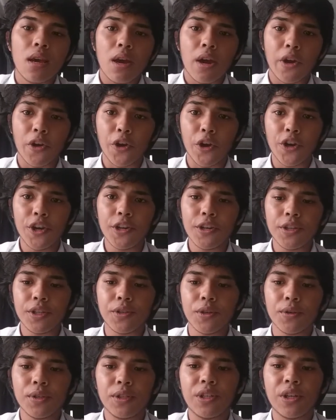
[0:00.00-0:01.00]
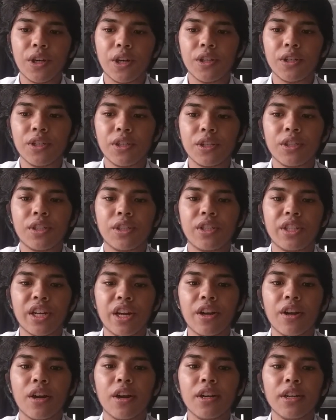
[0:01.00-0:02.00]
According to sociologists
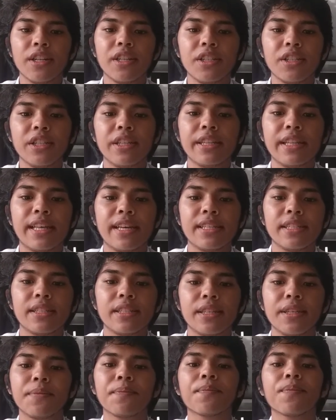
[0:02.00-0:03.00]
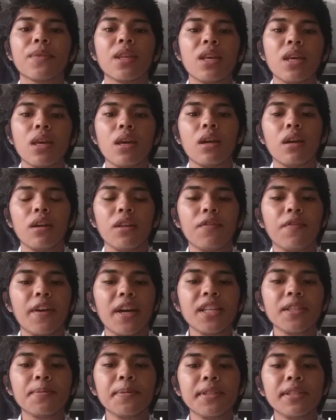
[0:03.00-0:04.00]
Gerhard and Jean Lenski,
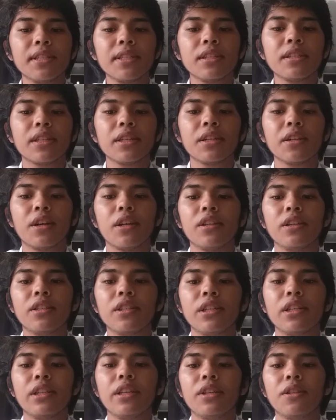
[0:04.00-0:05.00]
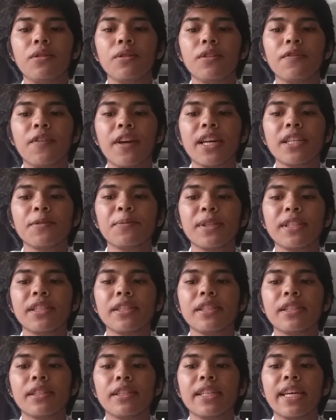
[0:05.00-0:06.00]
advancements in technology lead to advancements
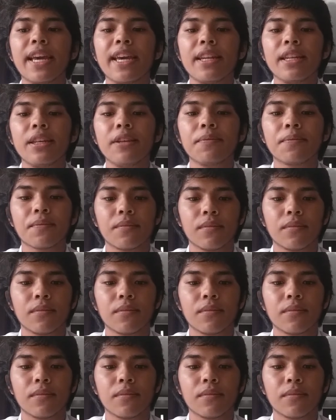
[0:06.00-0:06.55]
in society.